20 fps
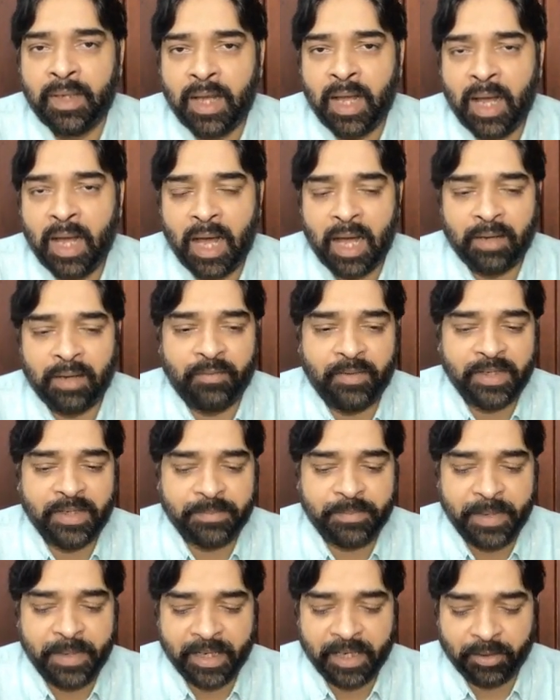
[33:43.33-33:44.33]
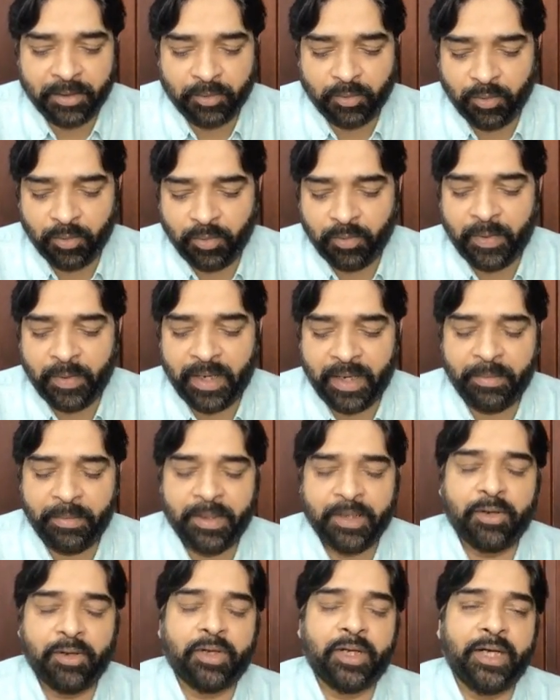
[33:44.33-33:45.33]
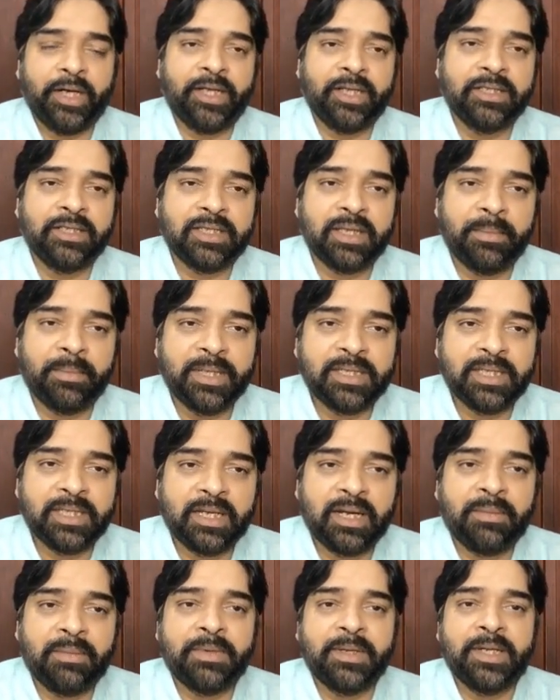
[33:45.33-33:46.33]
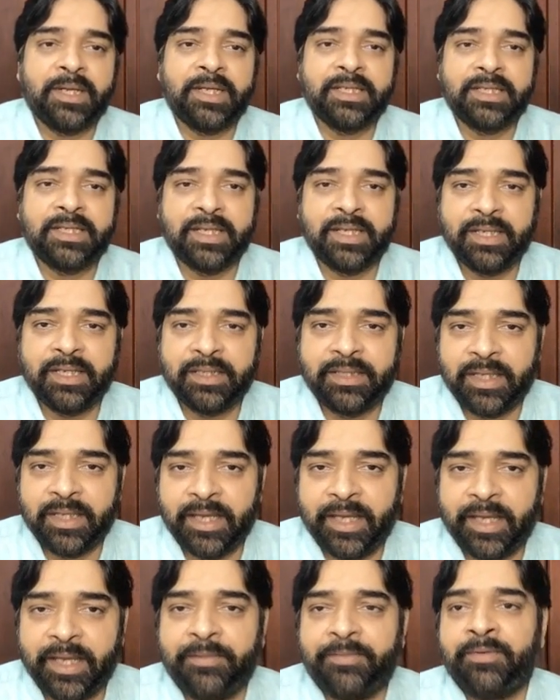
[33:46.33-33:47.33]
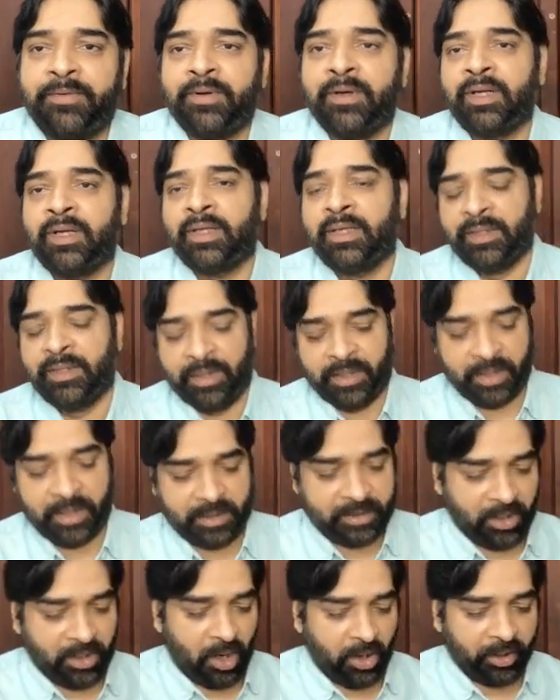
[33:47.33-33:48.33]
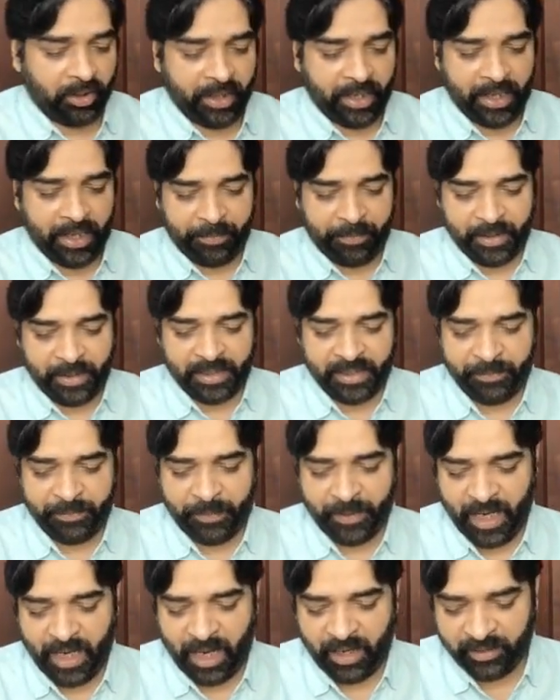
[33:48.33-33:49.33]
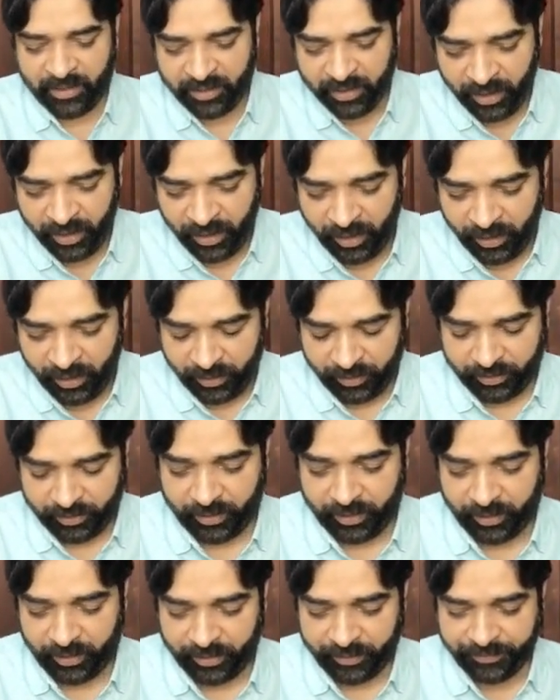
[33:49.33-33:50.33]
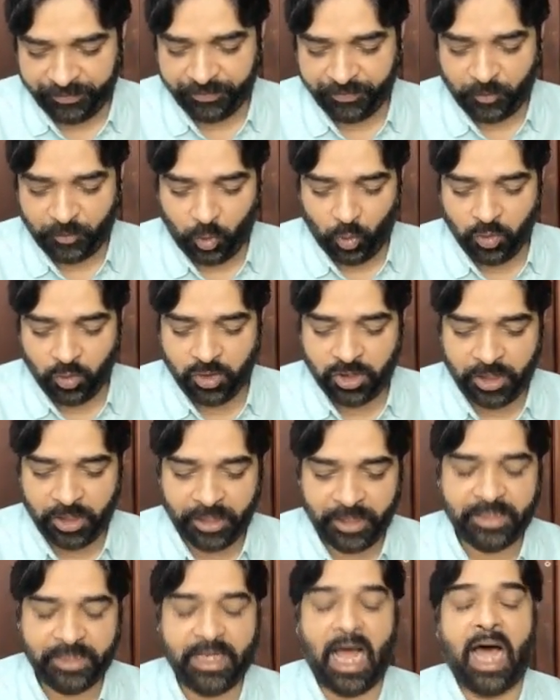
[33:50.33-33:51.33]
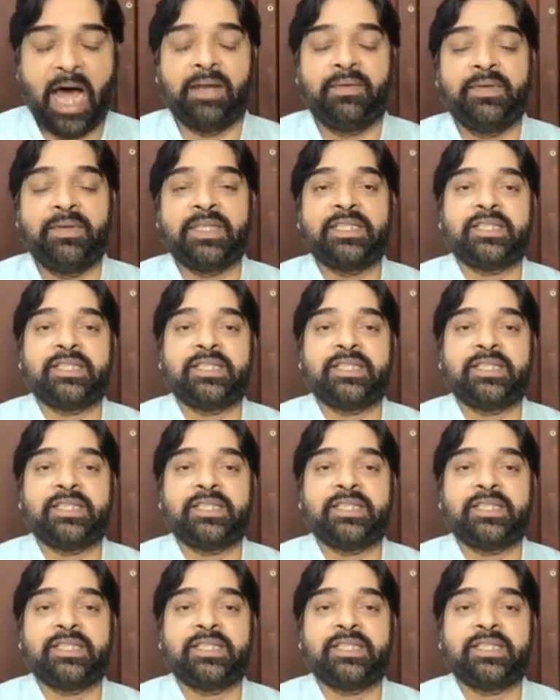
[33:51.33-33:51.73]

Always make a rule whenever you are getting summation of any series. If it's not AP-GP or known series, always